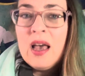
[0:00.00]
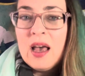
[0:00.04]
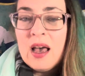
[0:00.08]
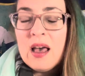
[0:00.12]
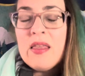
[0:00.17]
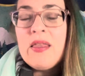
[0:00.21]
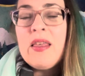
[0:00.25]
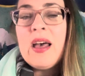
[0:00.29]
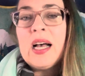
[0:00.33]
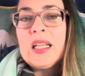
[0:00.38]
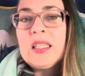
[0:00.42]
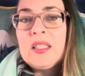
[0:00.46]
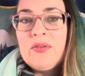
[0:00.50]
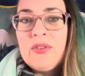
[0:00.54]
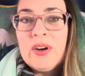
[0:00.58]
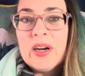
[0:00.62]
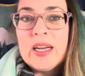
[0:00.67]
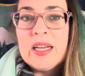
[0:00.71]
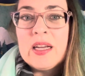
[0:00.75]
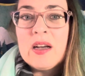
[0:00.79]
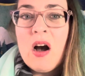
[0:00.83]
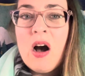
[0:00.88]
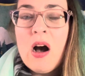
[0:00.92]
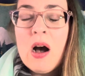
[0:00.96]
That's very
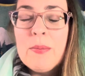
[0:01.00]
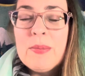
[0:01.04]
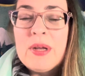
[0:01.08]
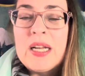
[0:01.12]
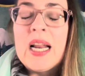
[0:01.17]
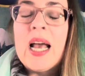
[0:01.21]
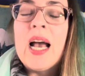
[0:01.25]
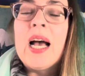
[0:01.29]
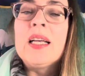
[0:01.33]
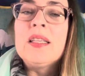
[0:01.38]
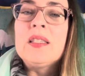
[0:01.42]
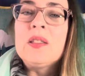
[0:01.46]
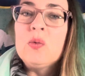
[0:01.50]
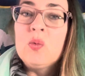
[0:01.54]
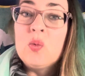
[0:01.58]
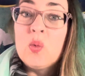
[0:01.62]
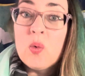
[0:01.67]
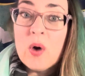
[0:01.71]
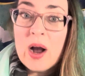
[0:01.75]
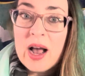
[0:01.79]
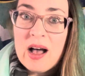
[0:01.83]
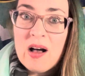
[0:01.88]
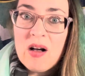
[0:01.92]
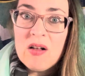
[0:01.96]
common as
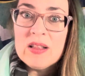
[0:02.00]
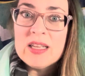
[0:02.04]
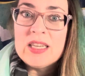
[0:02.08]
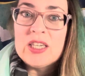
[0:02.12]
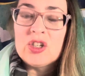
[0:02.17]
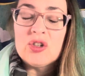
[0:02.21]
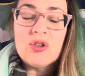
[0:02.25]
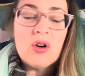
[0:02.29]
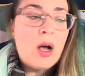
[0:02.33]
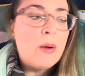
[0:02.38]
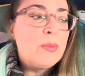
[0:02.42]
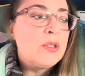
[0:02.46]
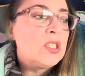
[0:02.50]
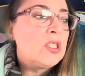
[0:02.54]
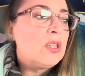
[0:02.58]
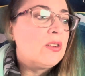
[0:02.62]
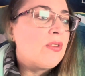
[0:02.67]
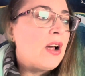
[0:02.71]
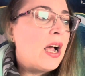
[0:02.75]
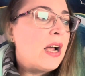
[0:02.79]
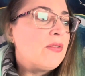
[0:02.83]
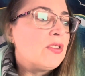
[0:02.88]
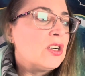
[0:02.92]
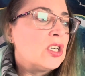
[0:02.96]
well in trauma
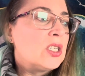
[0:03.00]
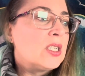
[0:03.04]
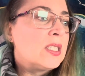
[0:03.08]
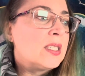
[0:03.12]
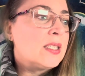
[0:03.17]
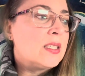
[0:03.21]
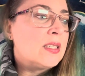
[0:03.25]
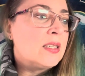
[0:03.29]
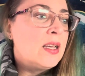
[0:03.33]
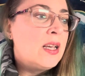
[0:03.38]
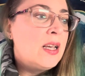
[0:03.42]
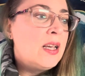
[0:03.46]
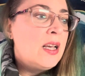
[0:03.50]
survivors.